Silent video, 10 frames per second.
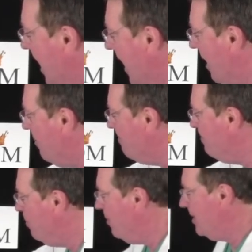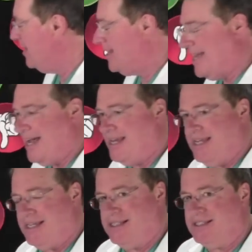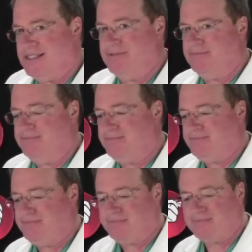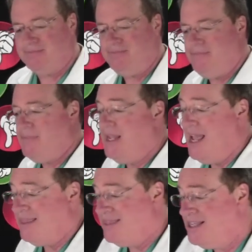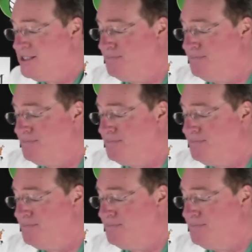how important that is. At this